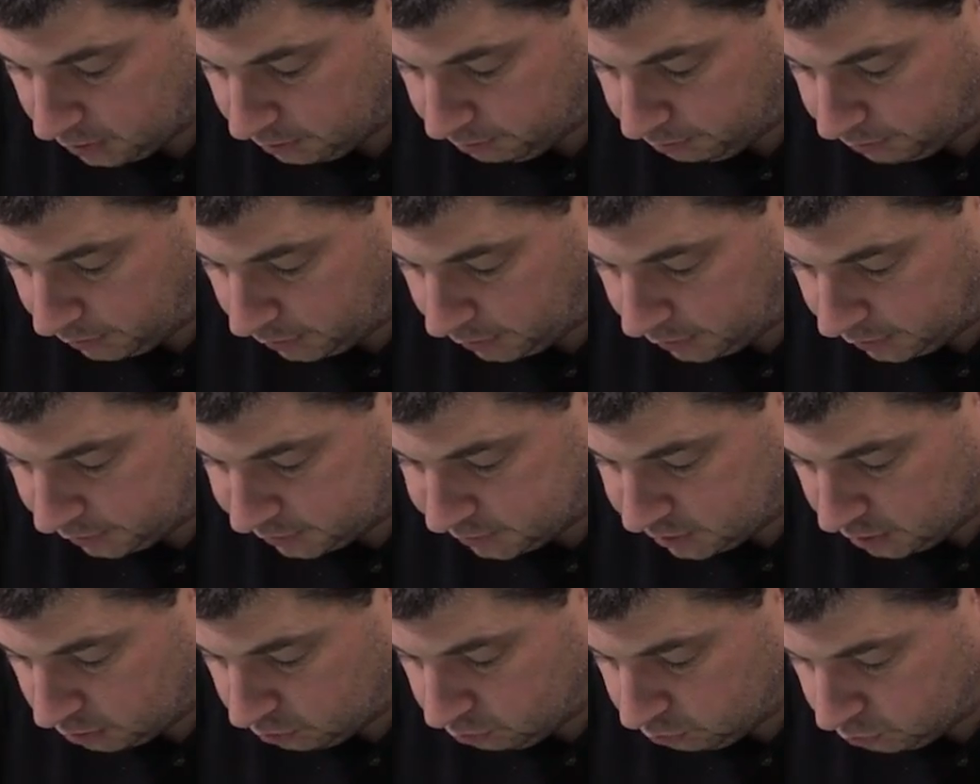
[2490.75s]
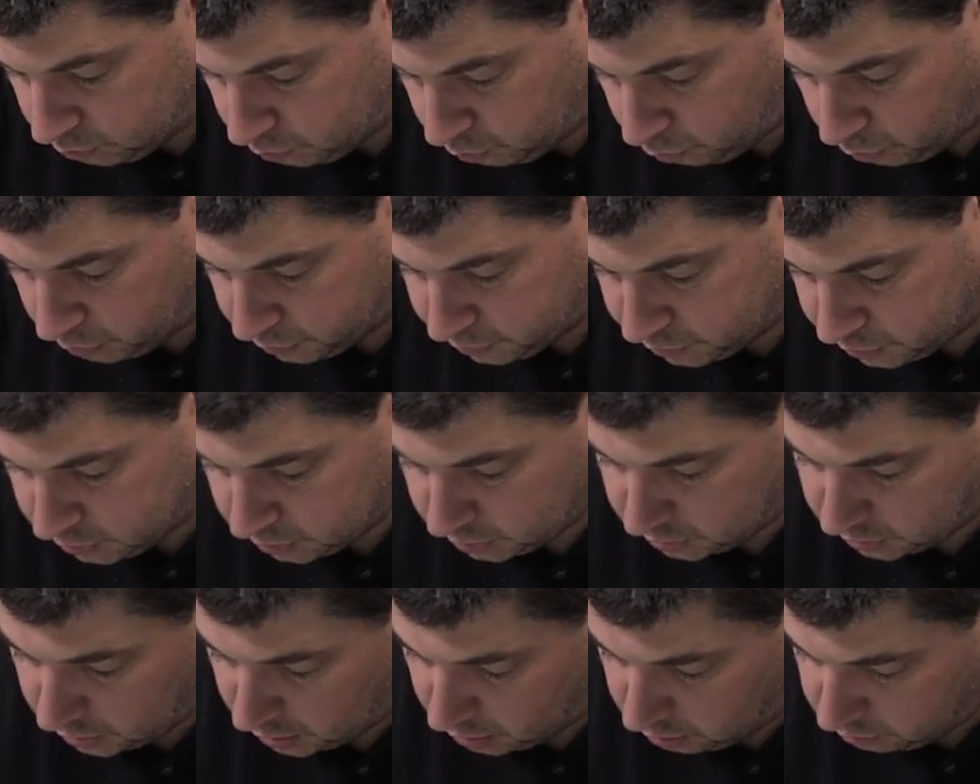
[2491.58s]
but I don't want
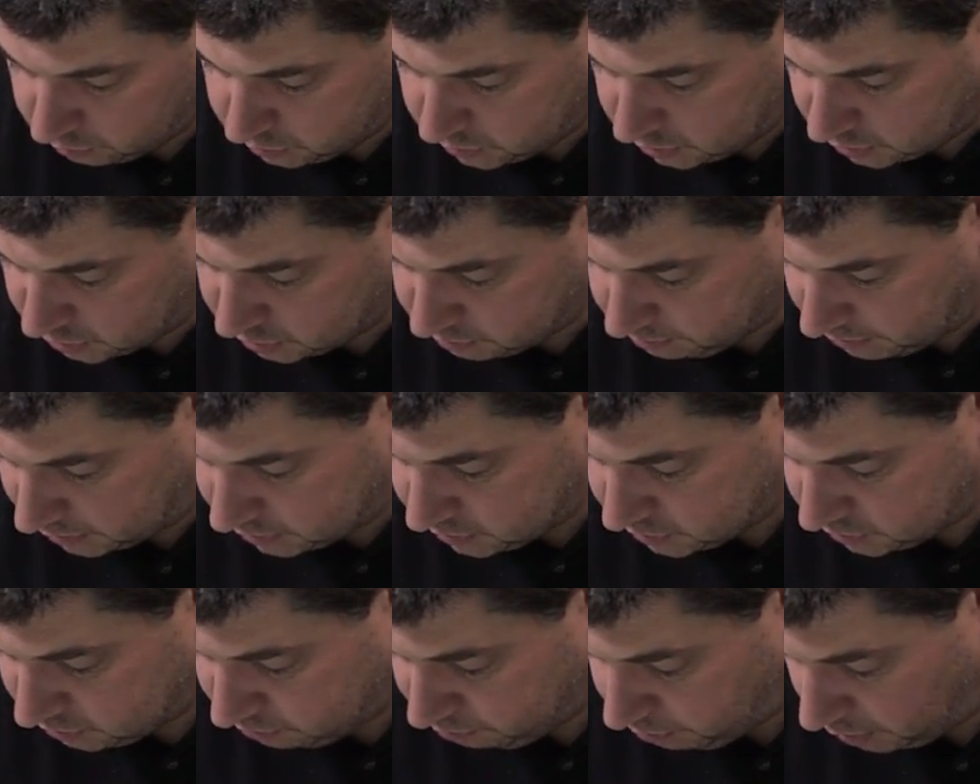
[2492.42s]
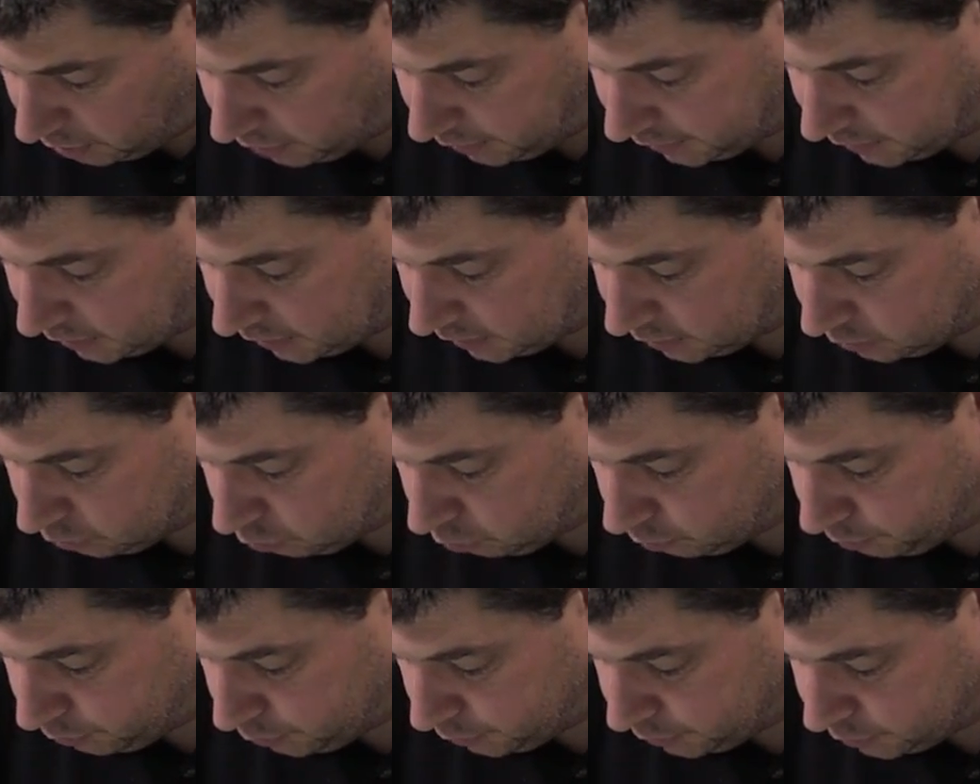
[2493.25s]
to go to the expense of buying a
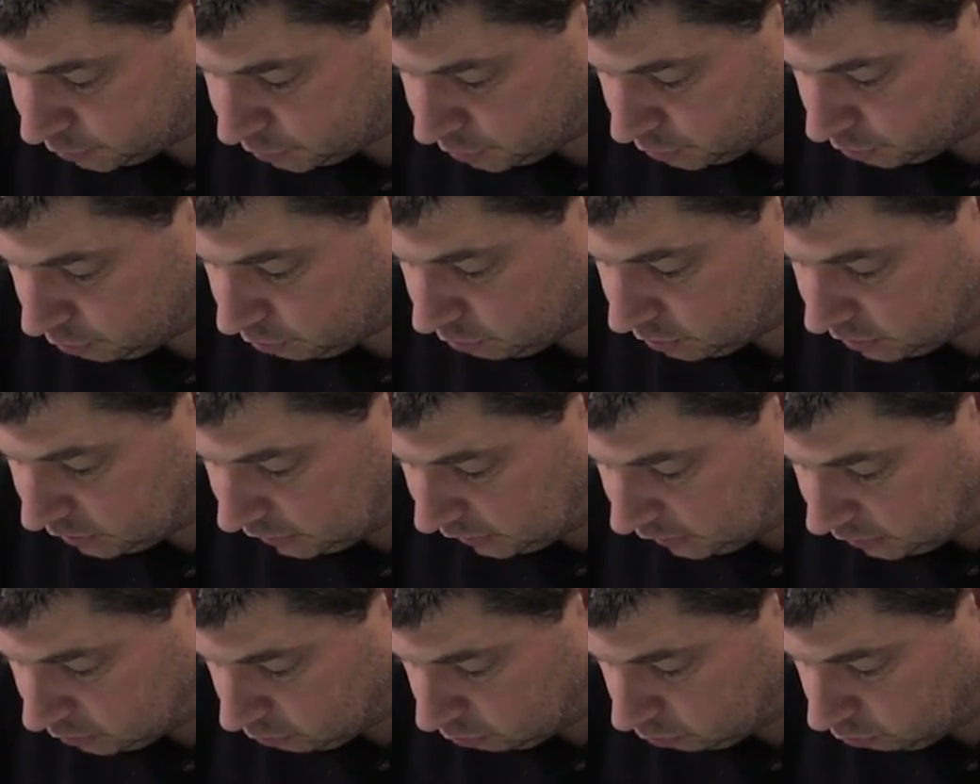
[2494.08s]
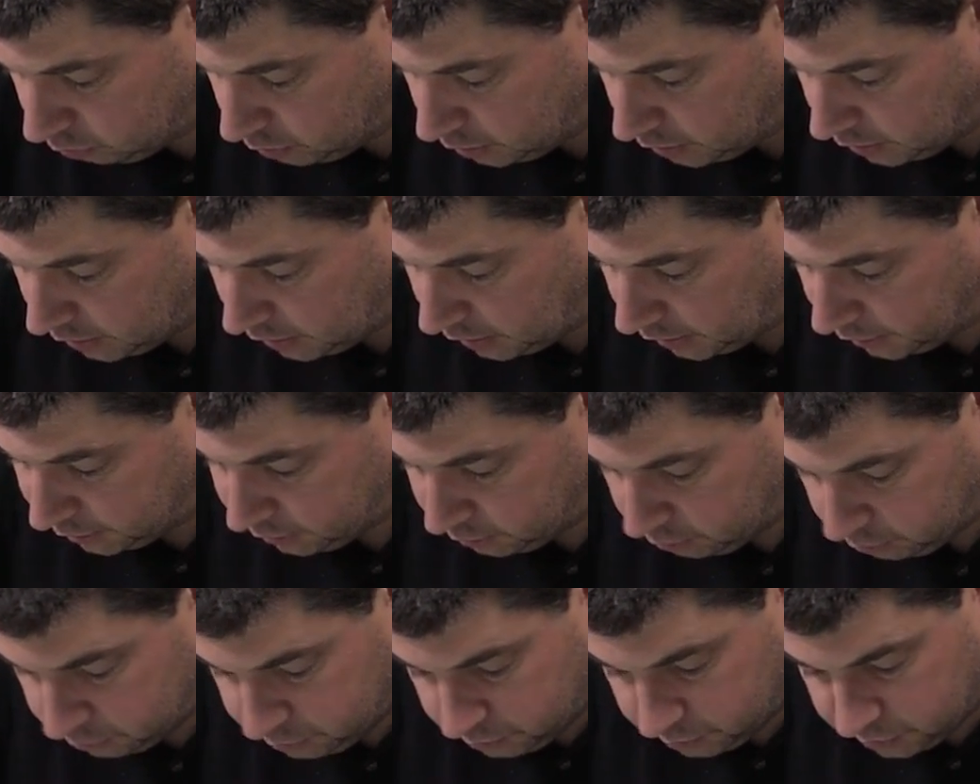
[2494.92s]
0.2 needle and
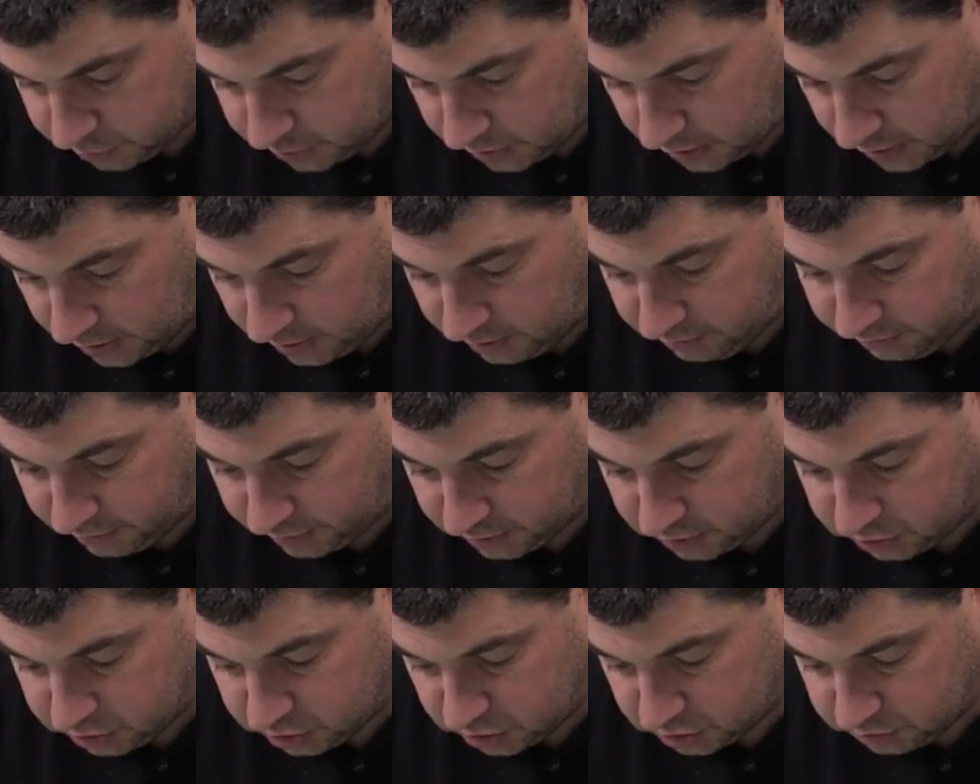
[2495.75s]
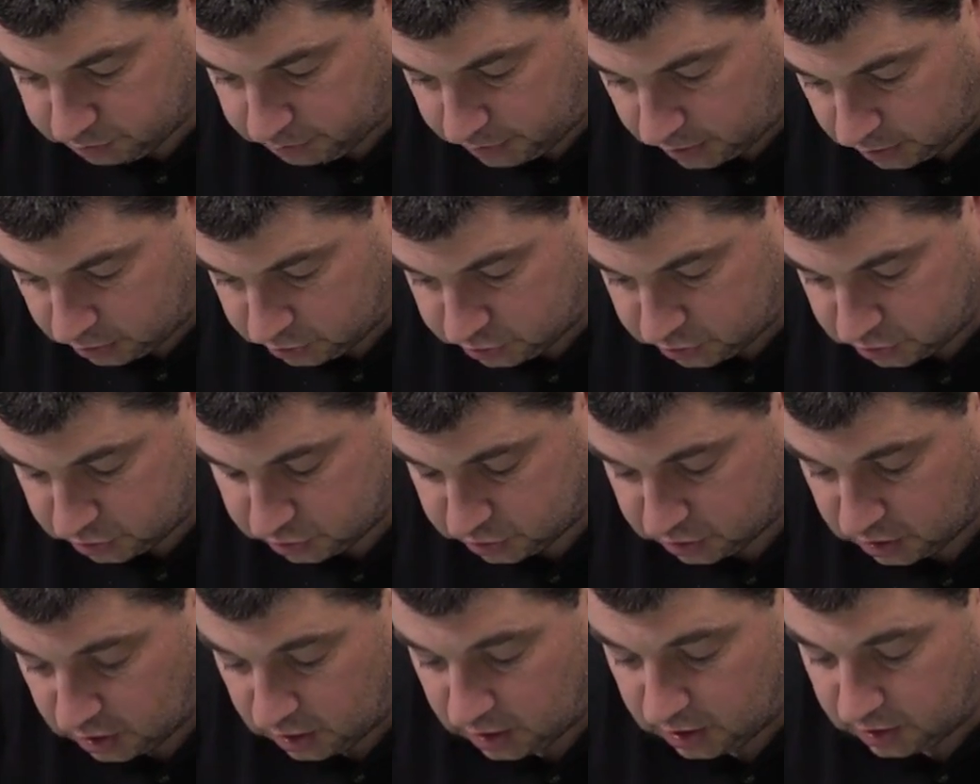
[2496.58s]
nozzle set if I can just
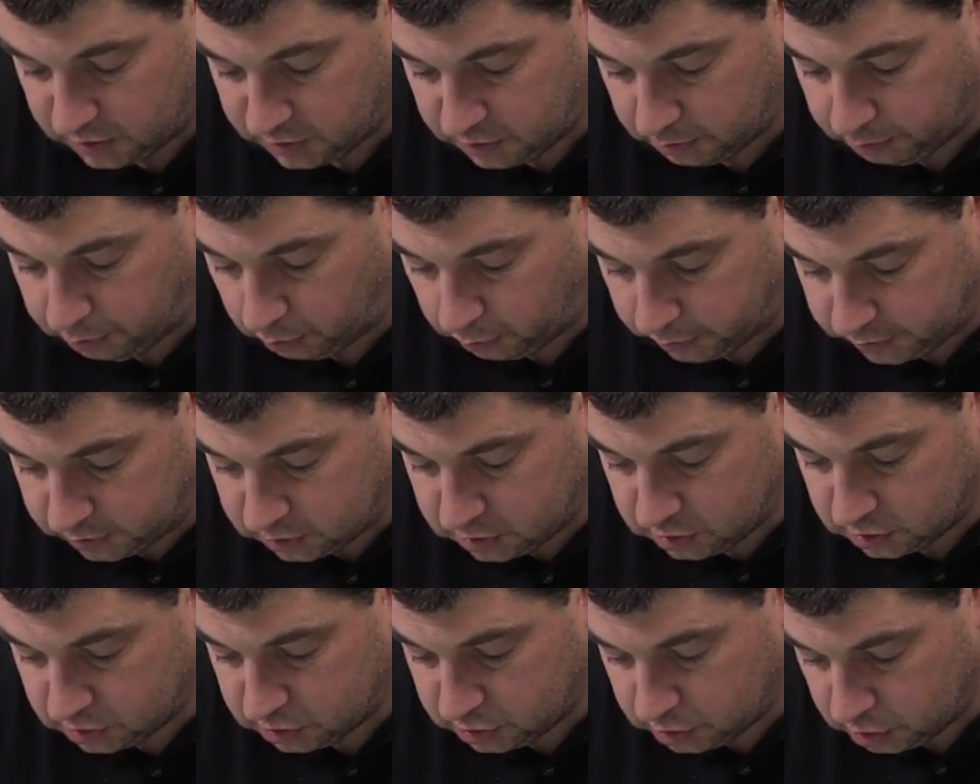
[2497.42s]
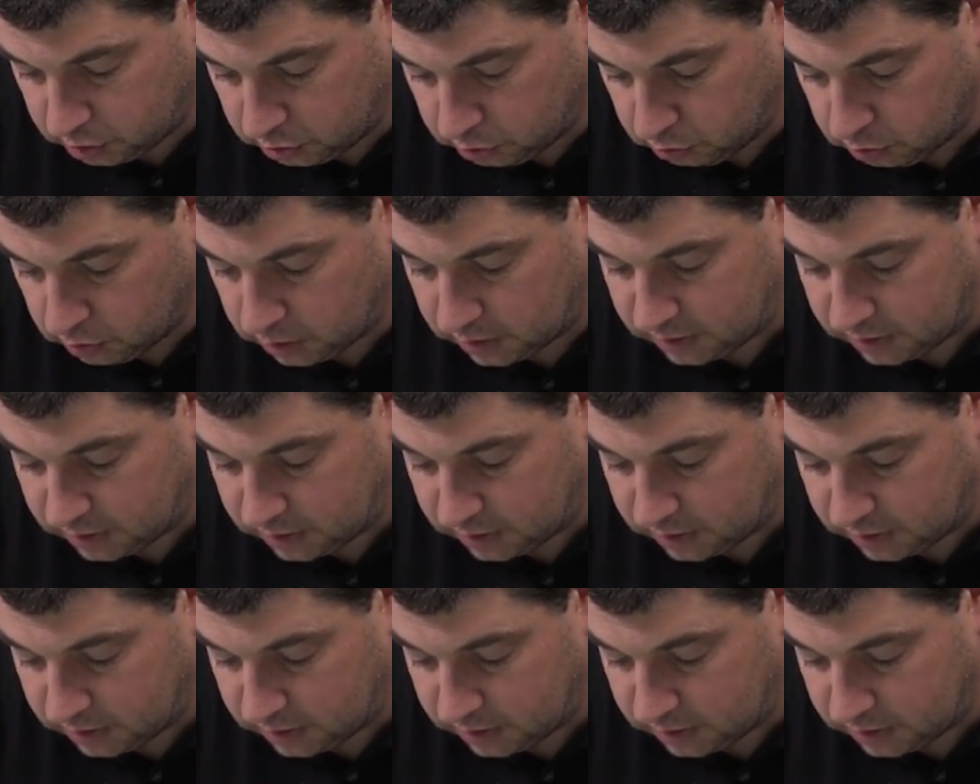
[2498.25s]
purchase the 0.2